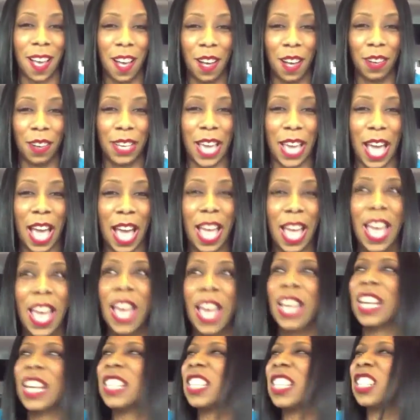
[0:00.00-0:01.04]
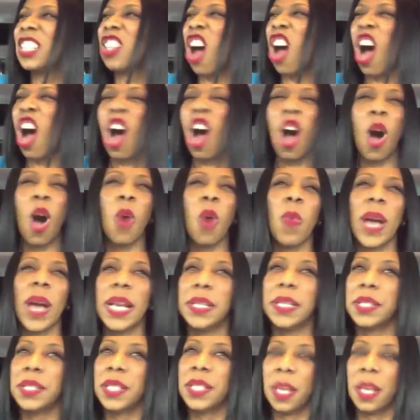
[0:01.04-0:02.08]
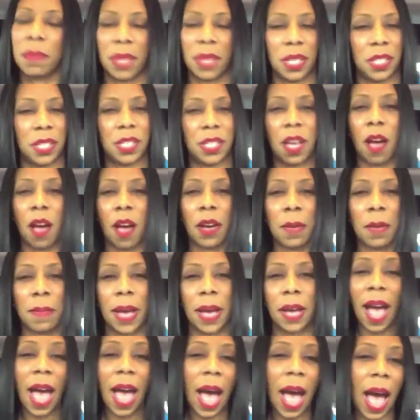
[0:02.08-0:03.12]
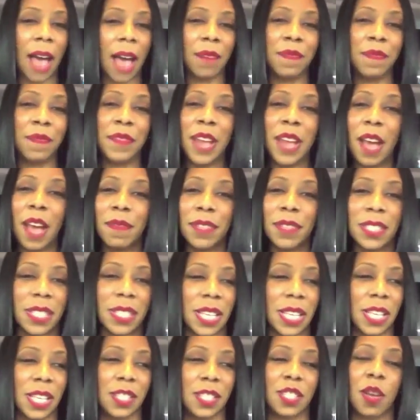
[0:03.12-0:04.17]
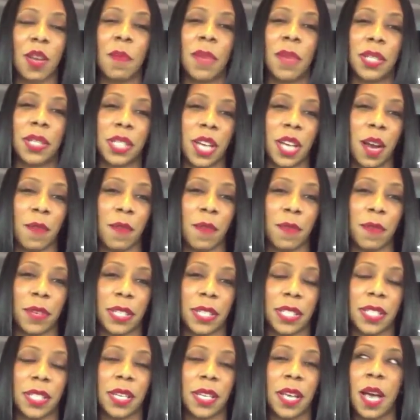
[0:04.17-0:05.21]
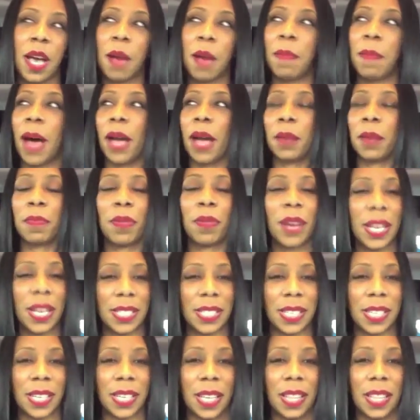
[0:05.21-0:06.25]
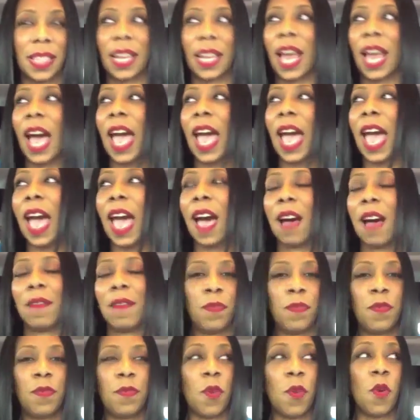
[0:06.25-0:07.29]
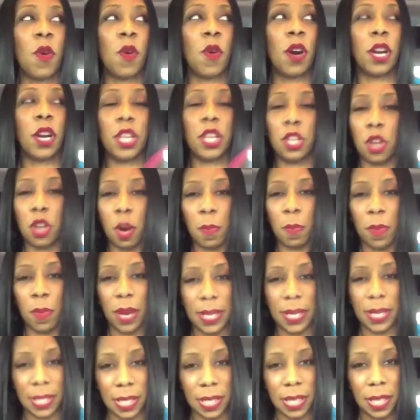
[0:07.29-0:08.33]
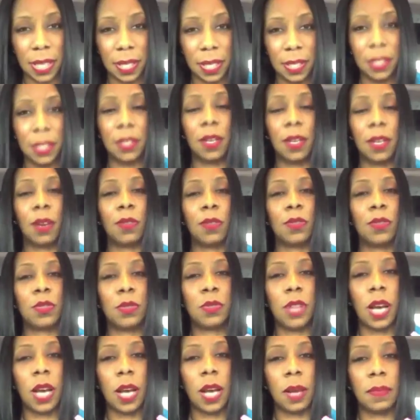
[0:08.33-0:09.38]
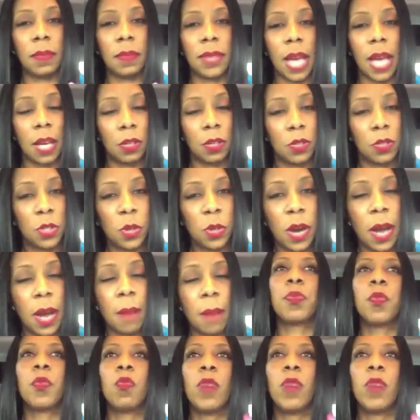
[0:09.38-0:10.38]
Okay, because there's always something to talk about. I have never seen so much coverage about a president that I have for your president, you know, Donald Trump.